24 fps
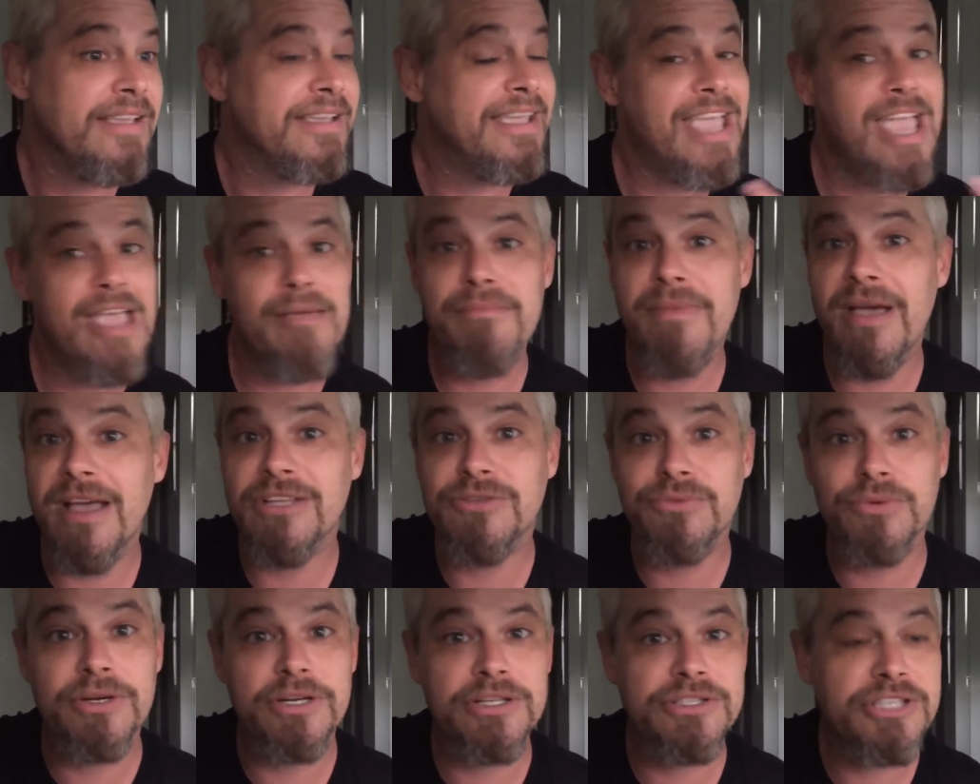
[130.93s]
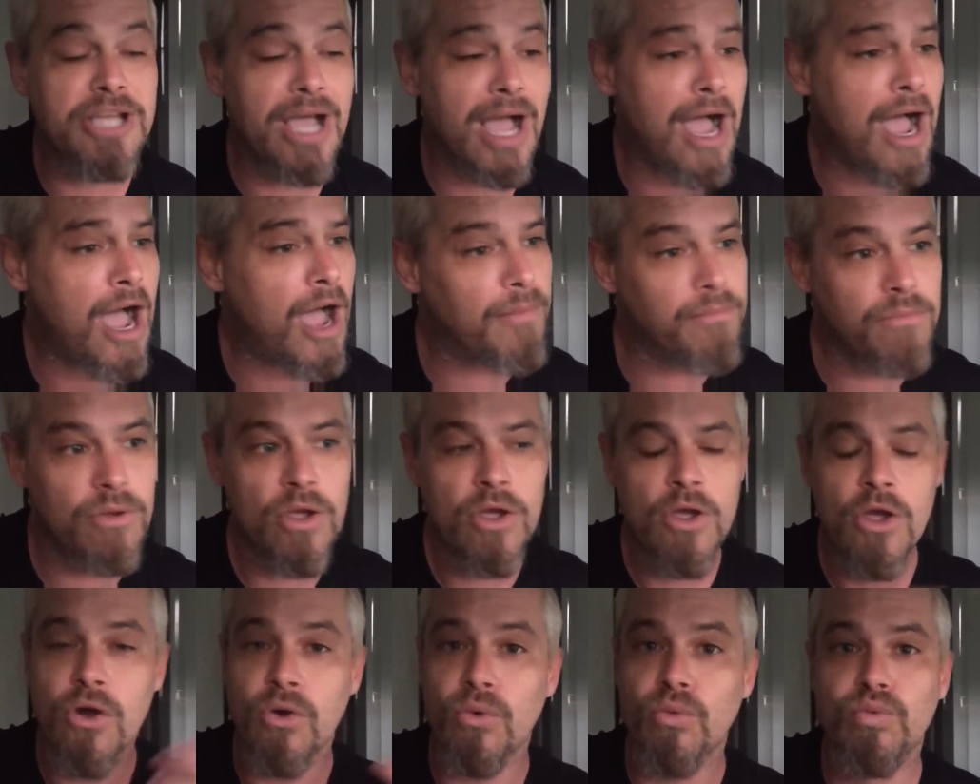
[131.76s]
Can't mess with her
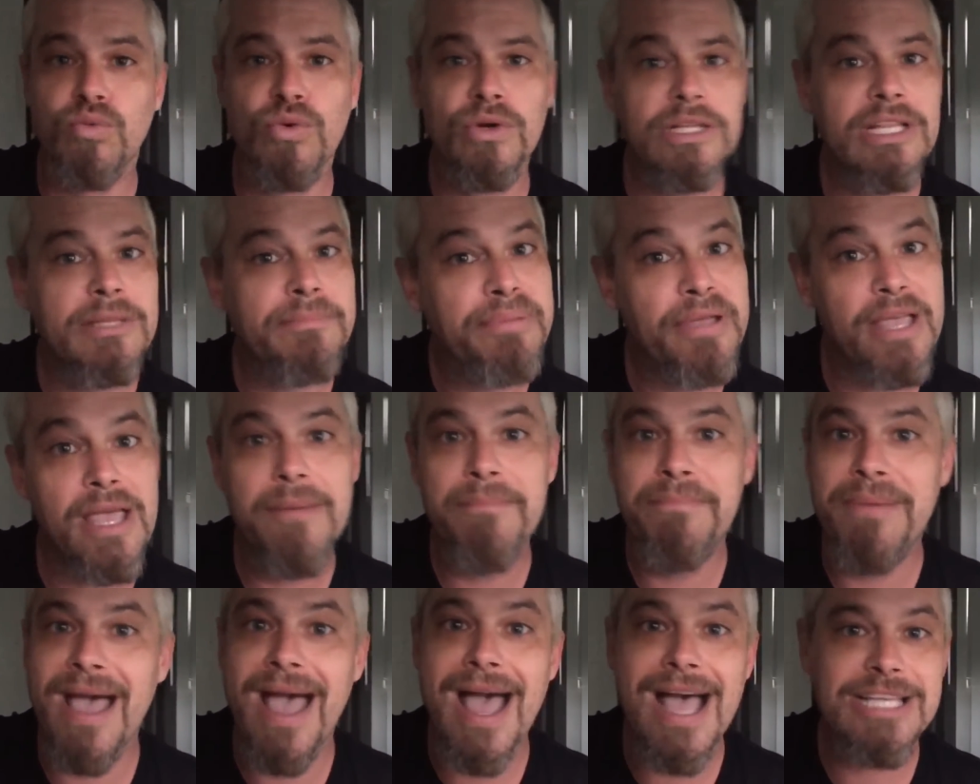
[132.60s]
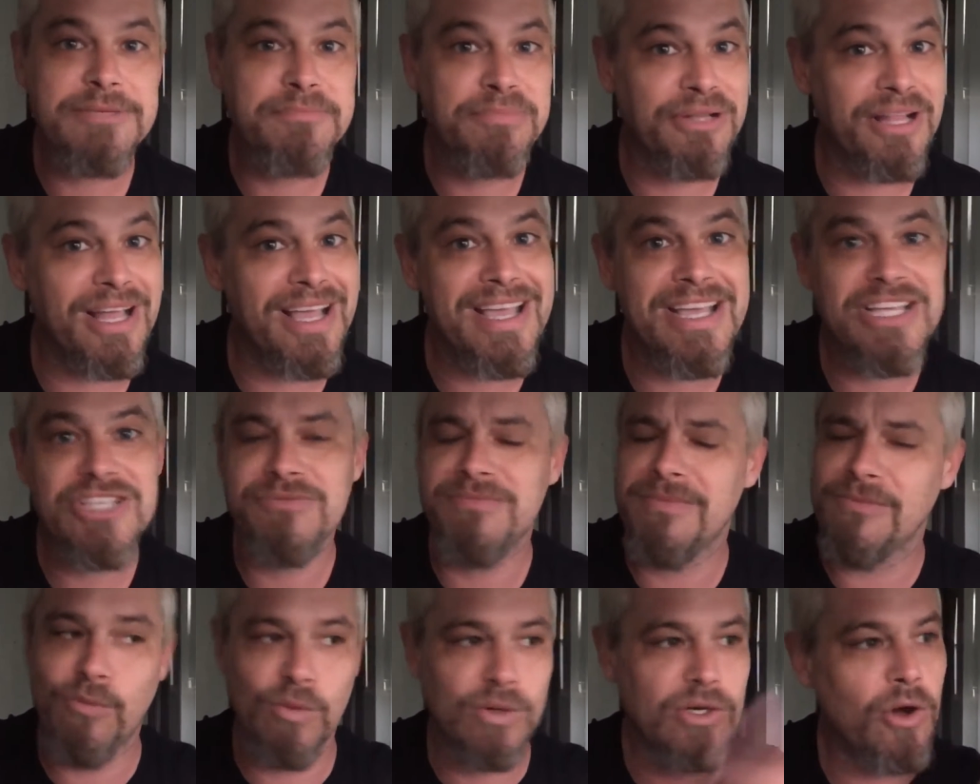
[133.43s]
job. Really pimp-ass
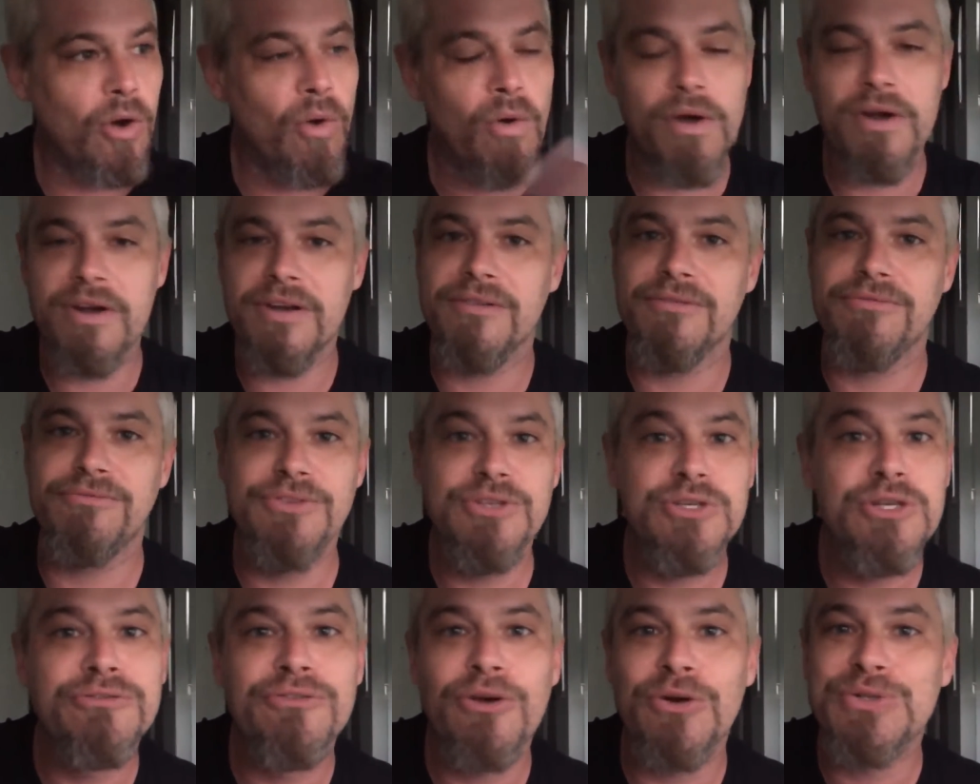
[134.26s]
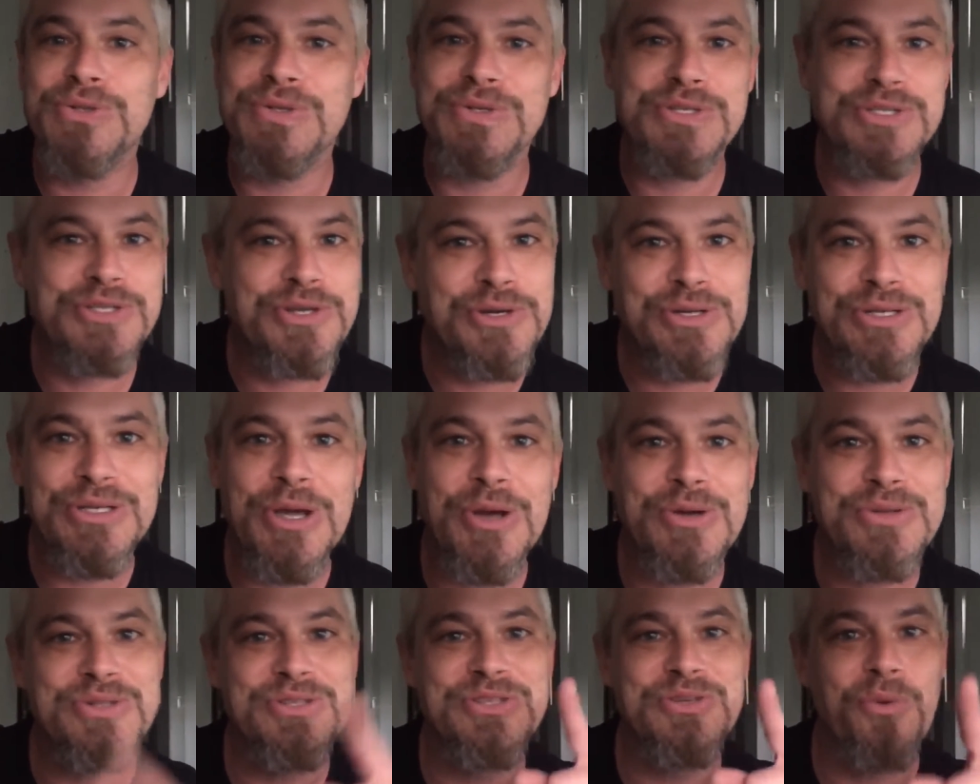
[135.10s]
place. We're going to Universal
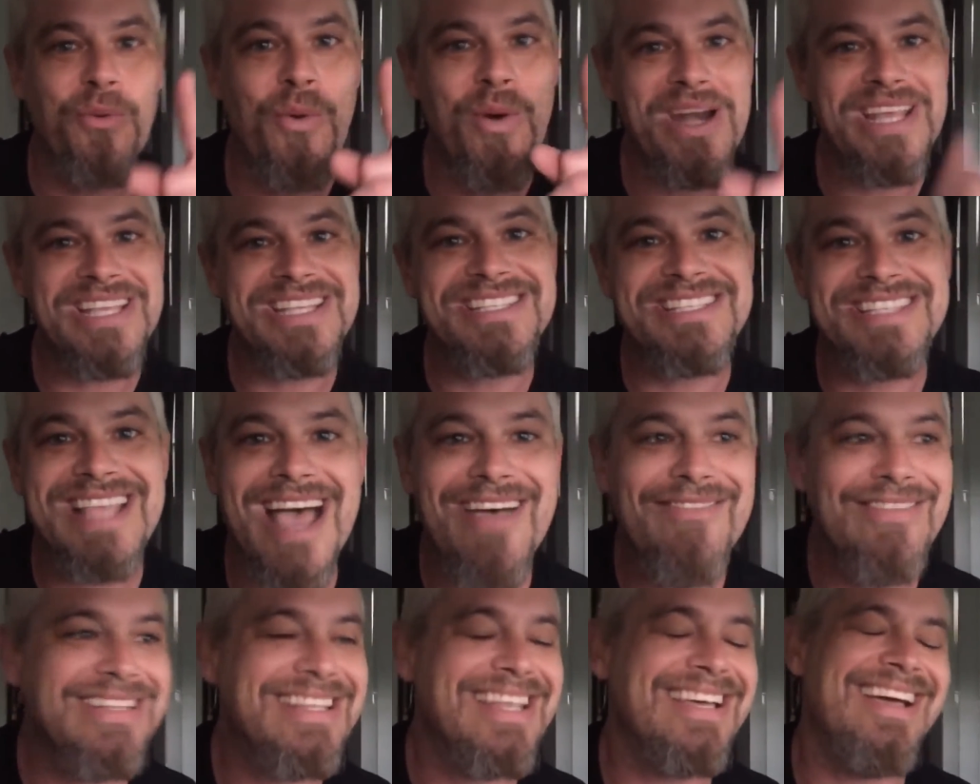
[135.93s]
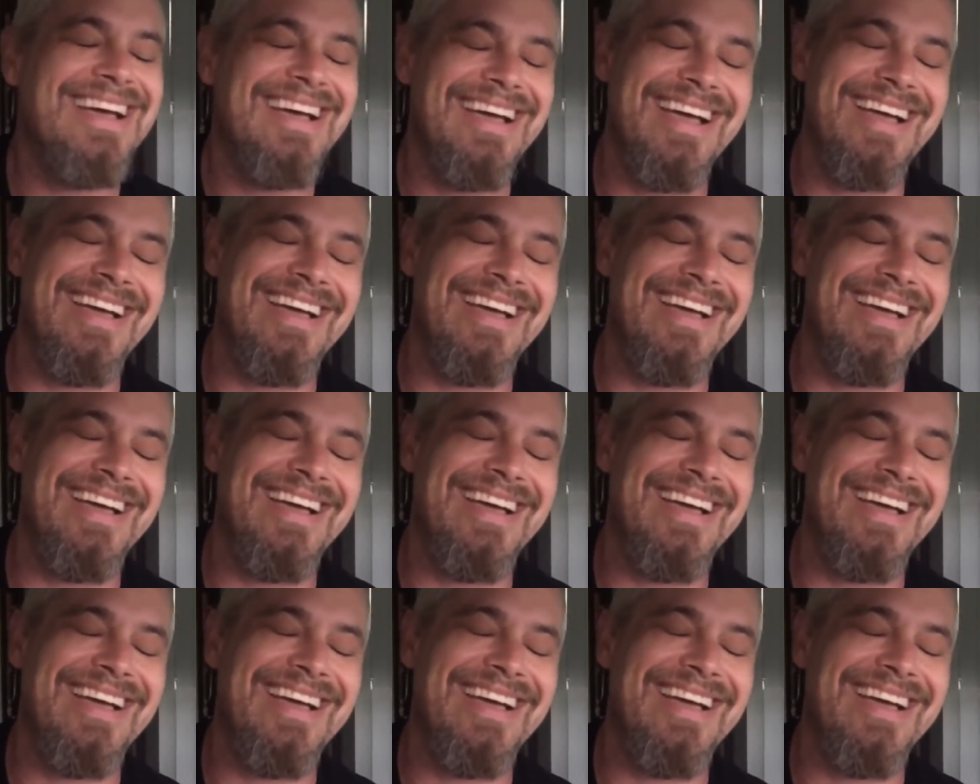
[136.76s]
Studios the 27th.